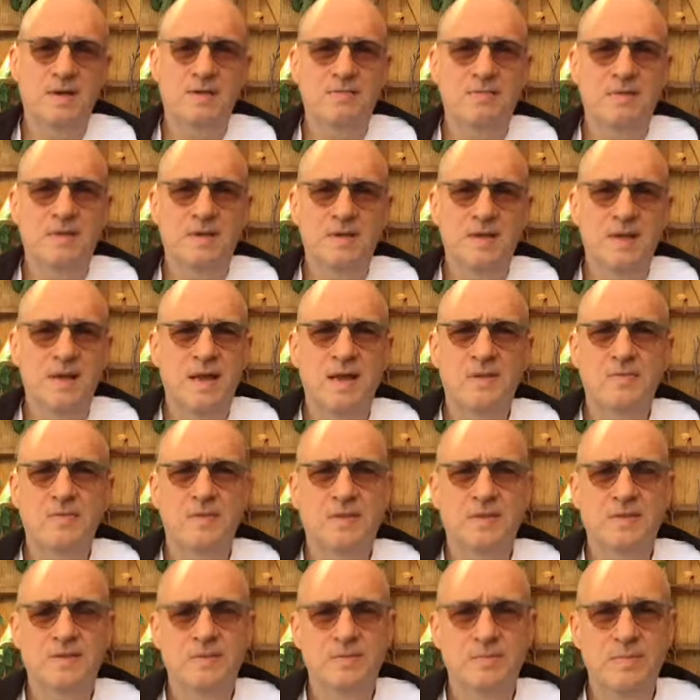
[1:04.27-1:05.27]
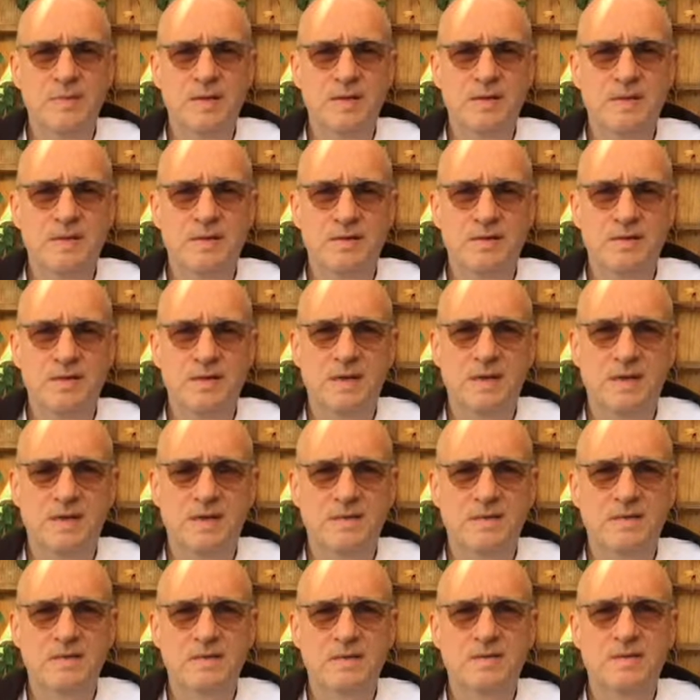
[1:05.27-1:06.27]
really able to meet their
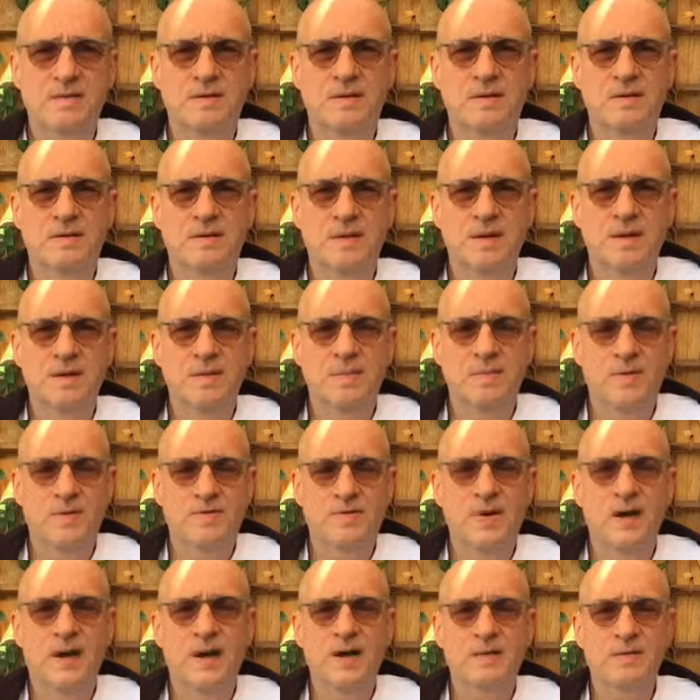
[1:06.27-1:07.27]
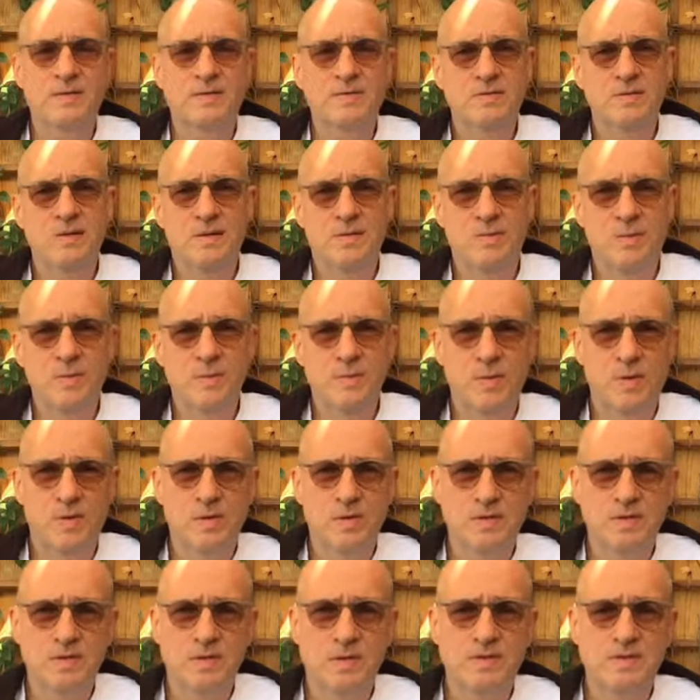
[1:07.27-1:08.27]
needs. It provides for them a
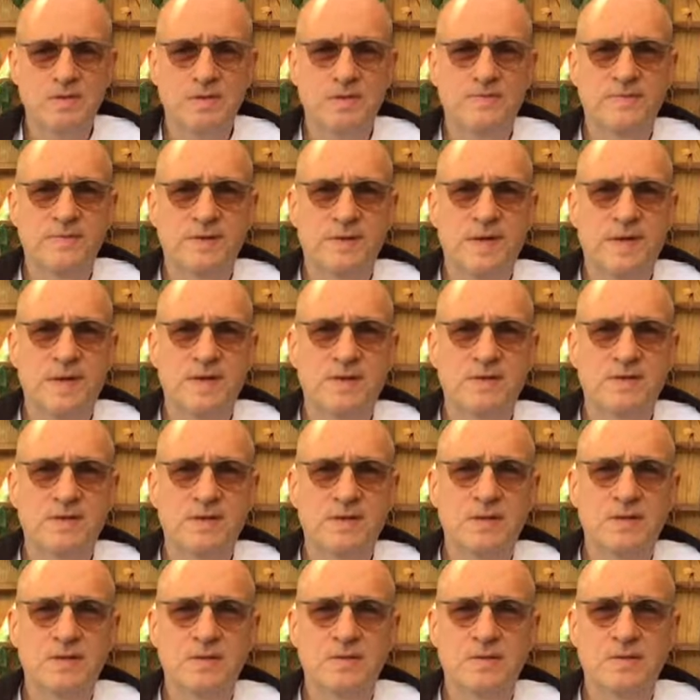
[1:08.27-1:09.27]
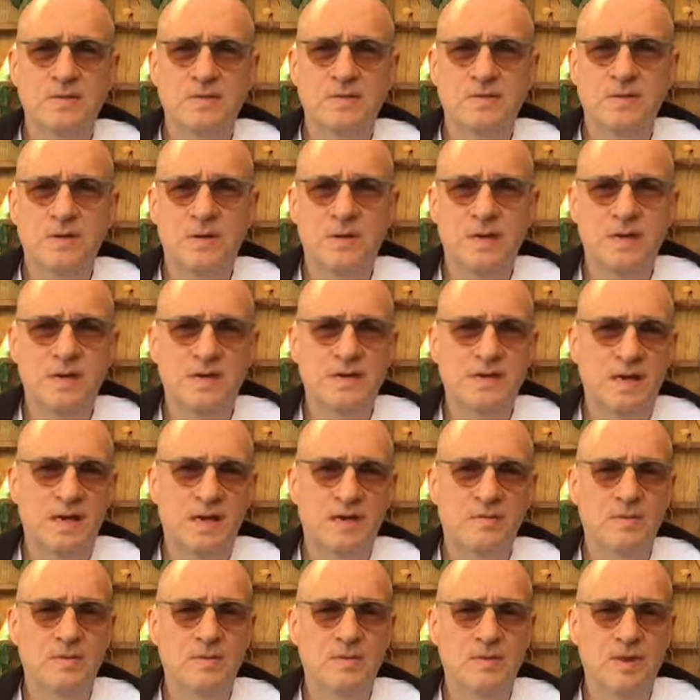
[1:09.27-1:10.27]
moral justification to
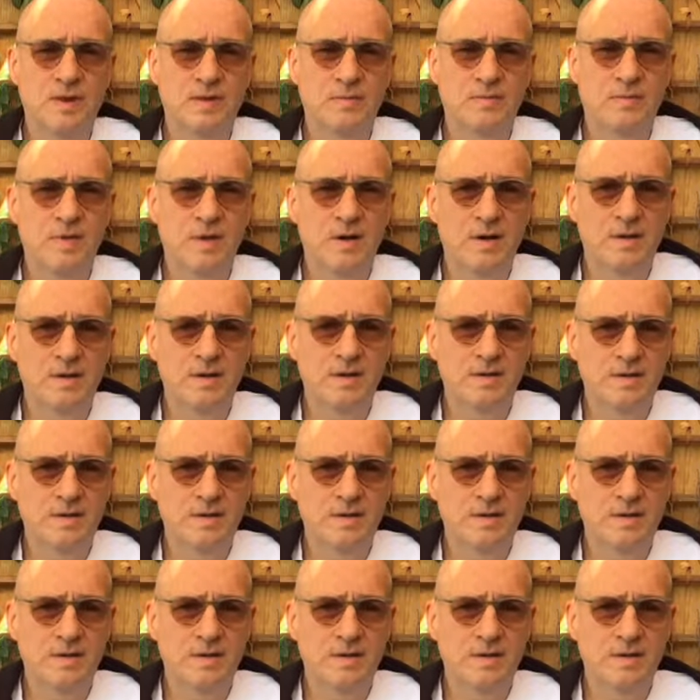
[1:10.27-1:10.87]
take what they want.